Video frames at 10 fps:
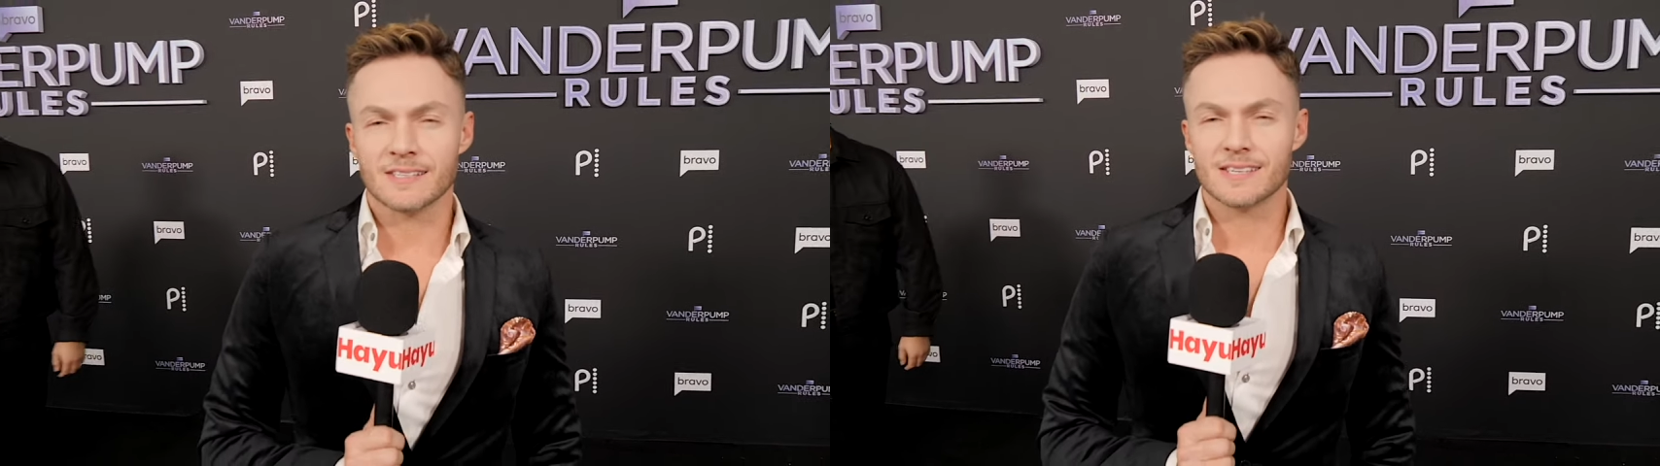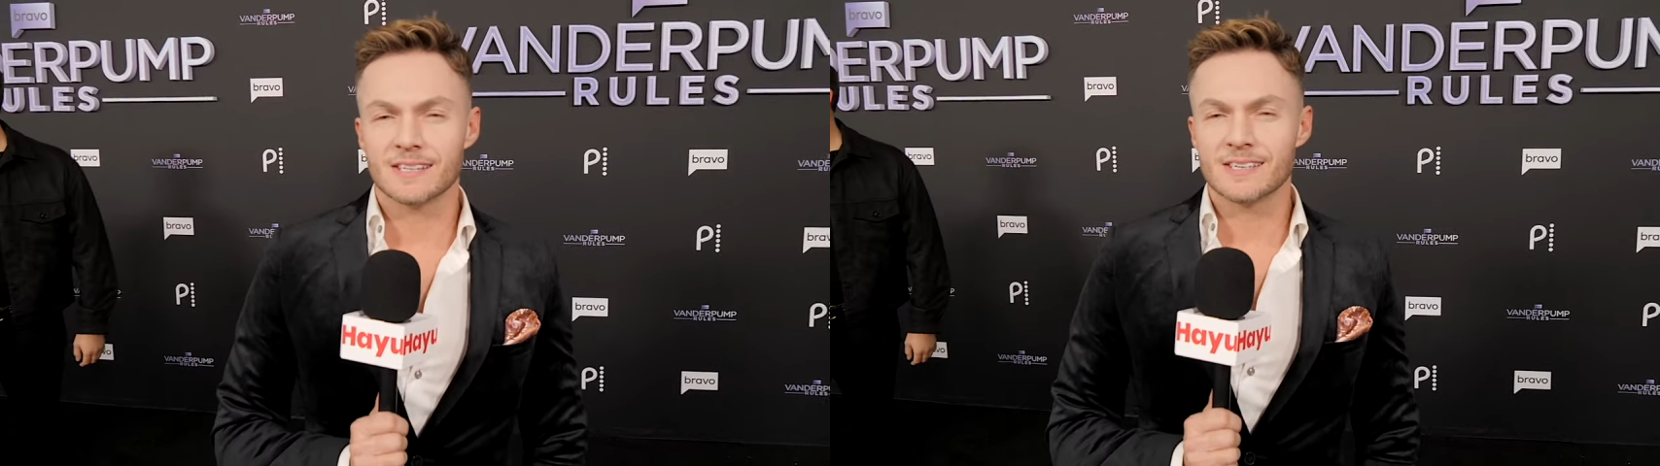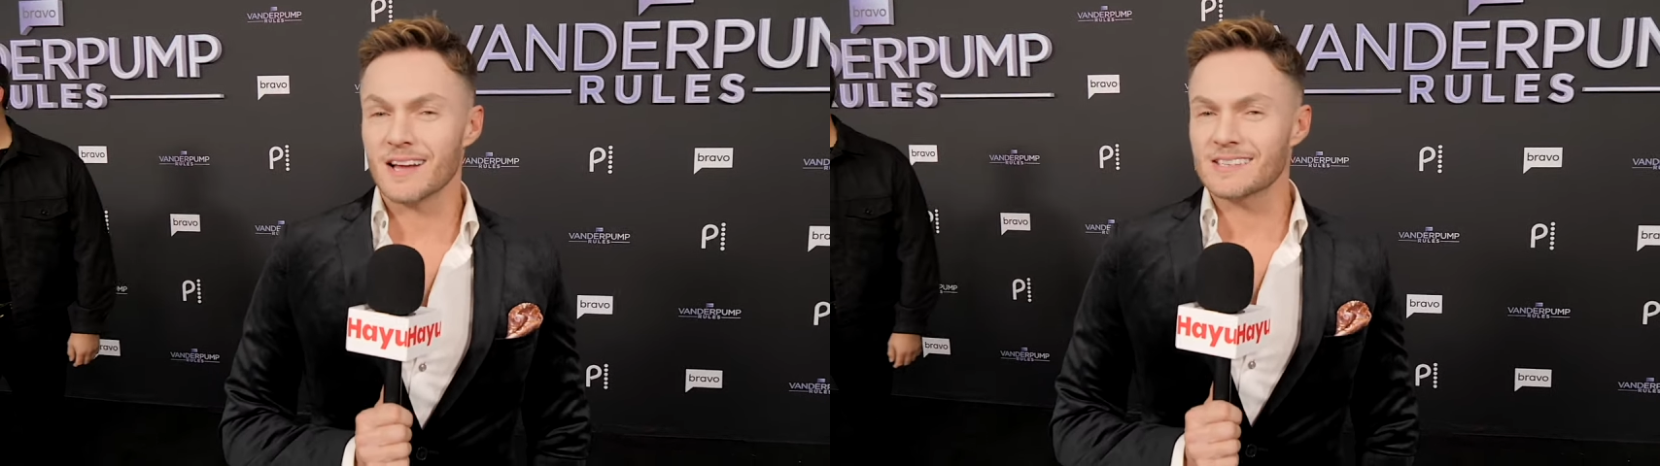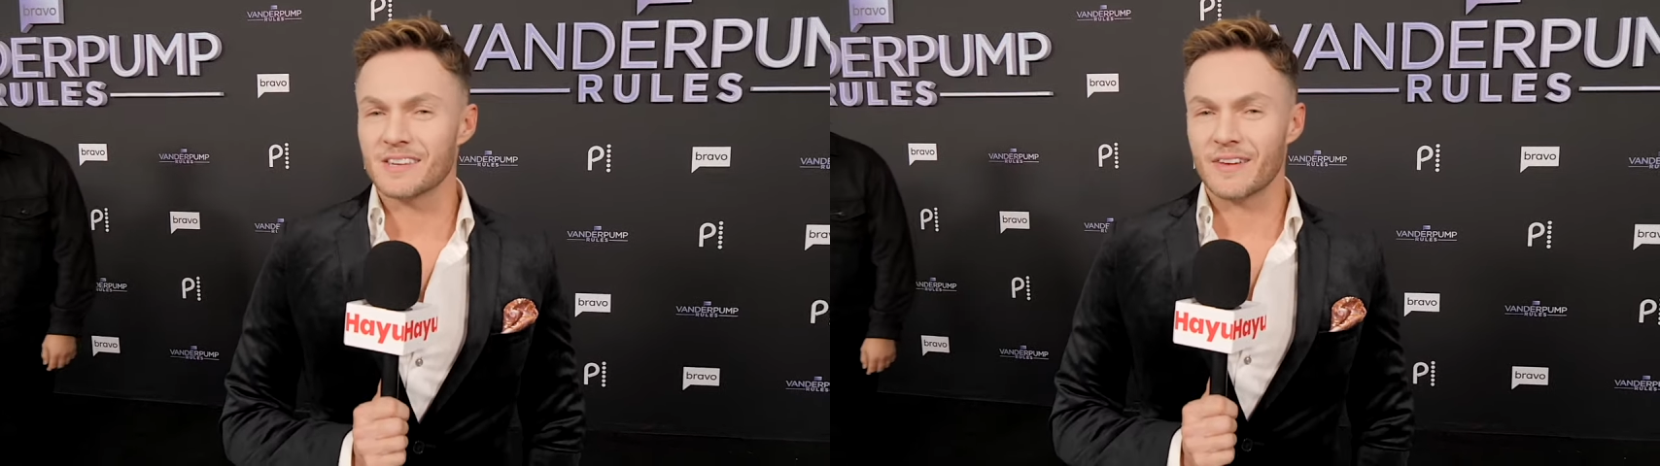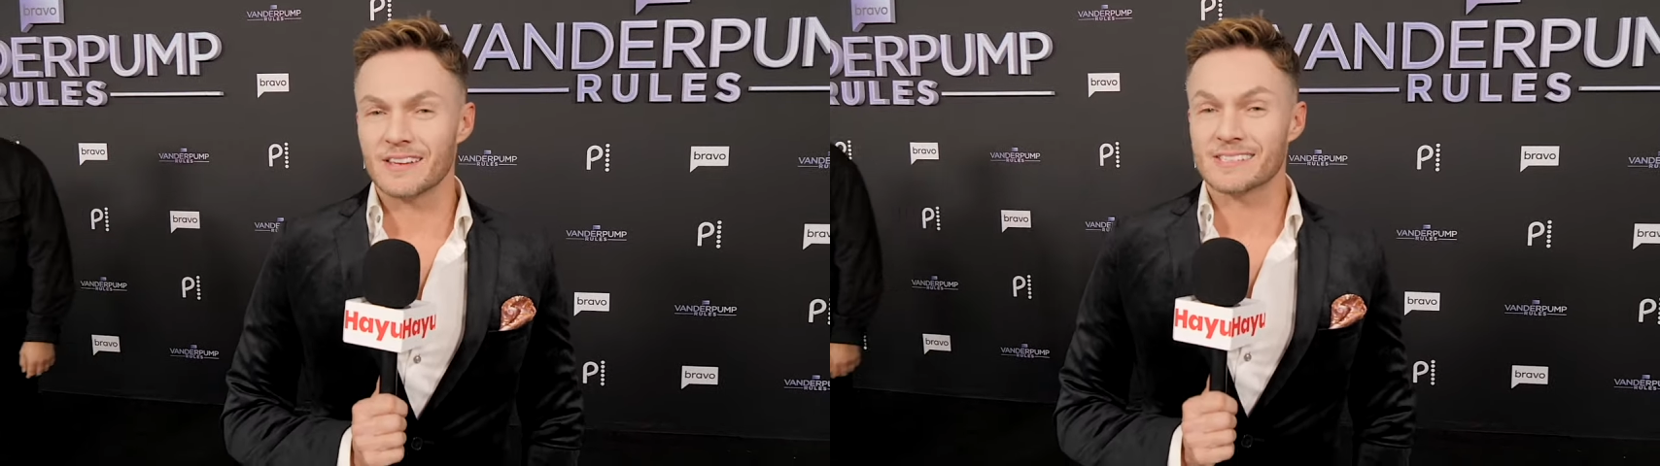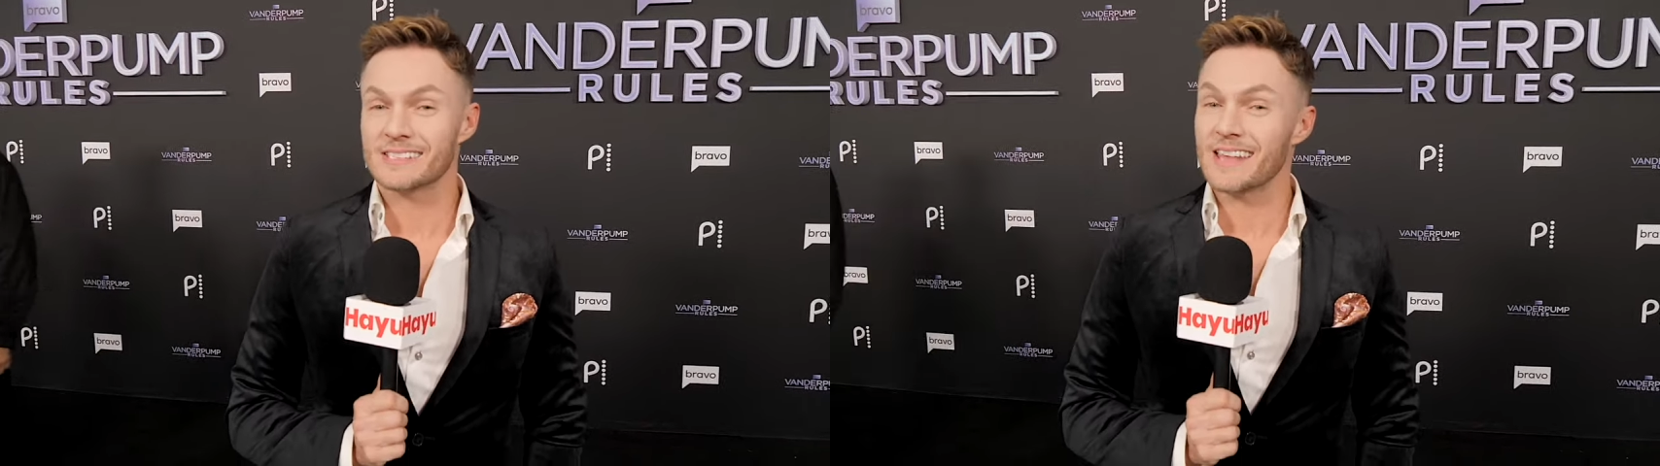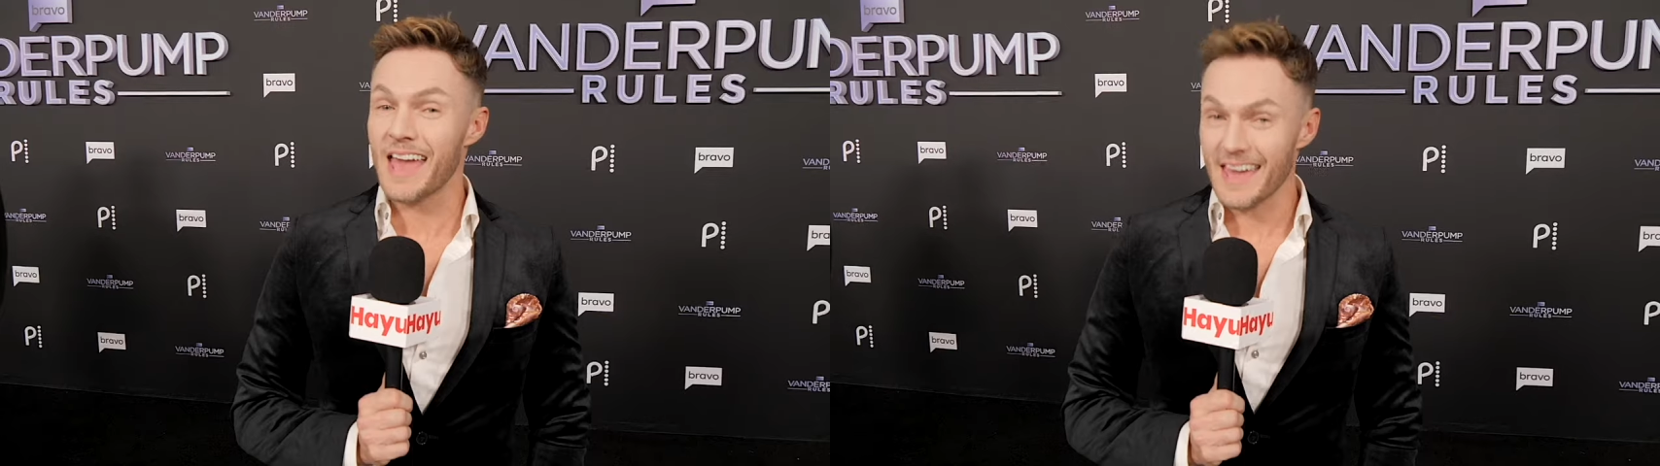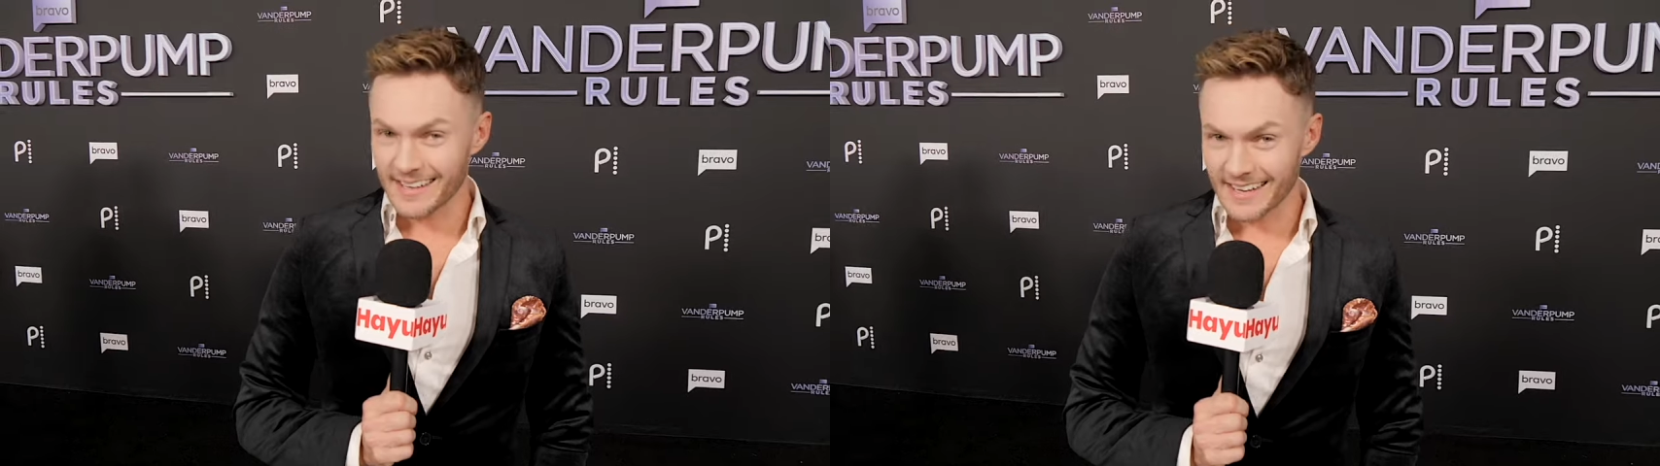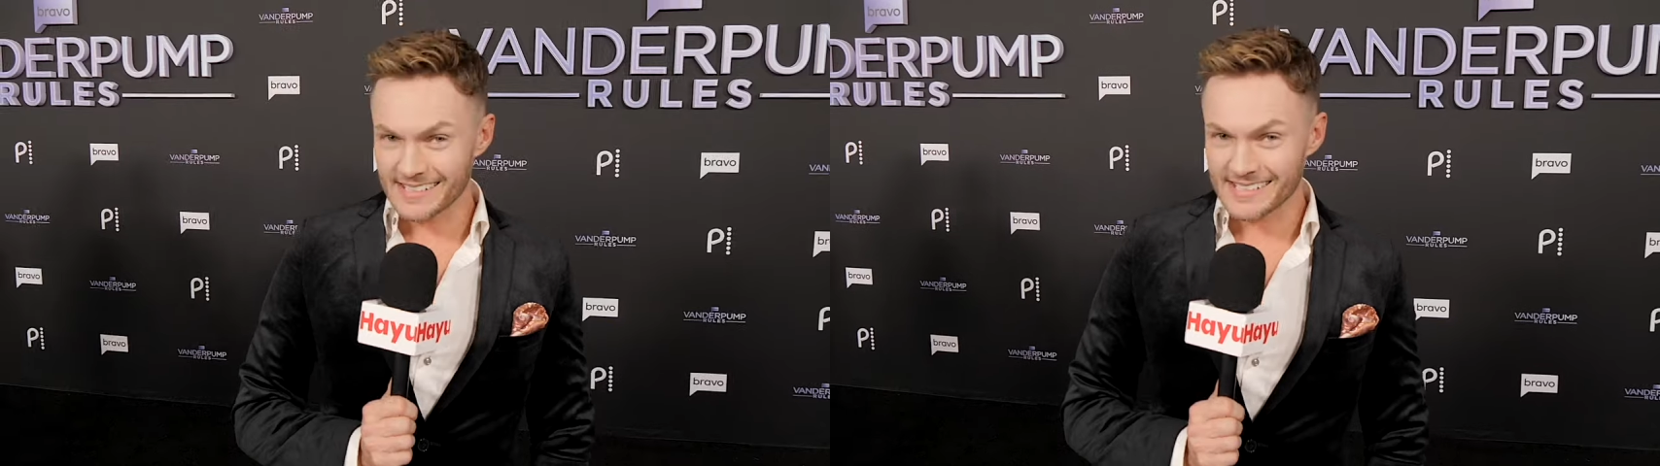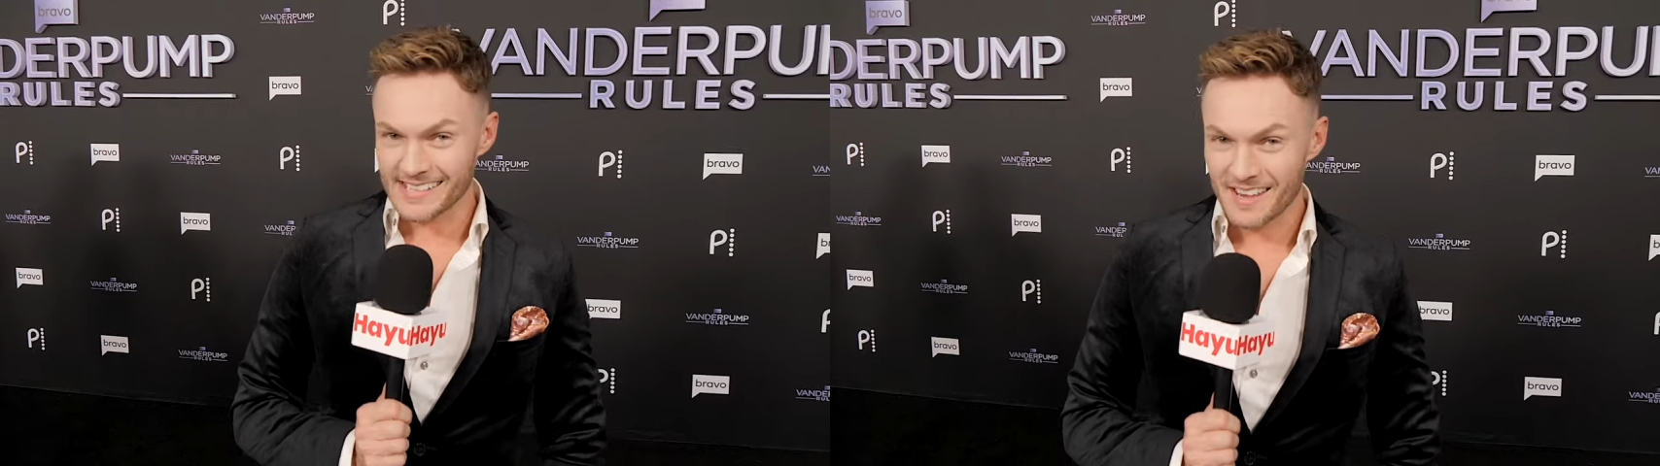seductive and
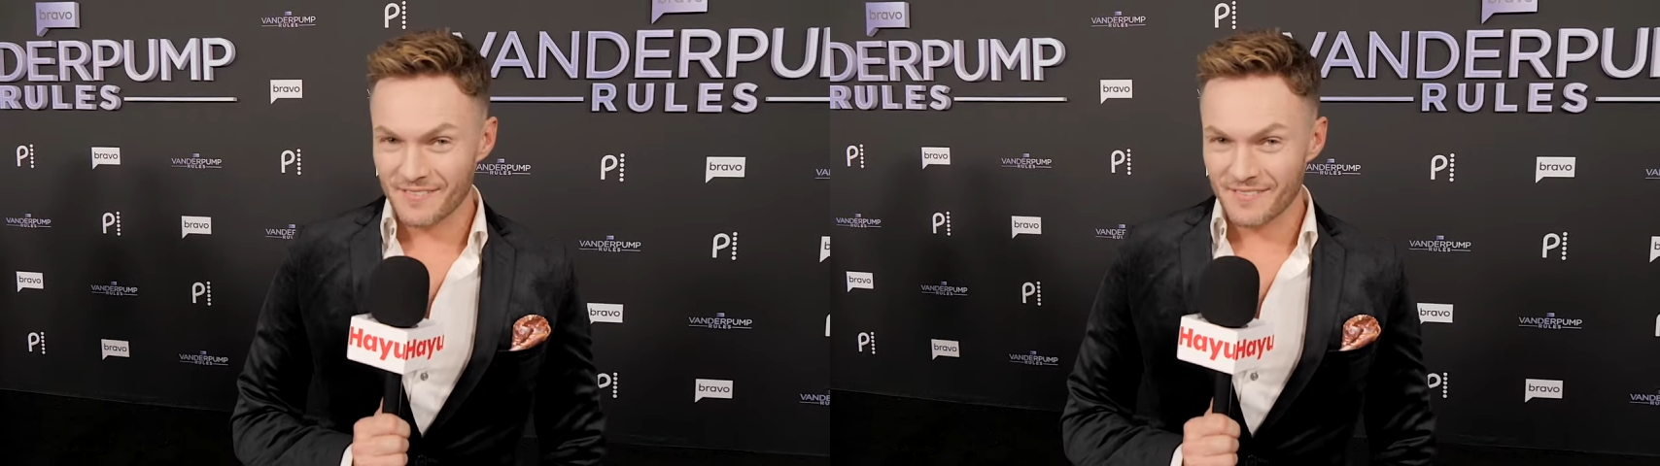scandalous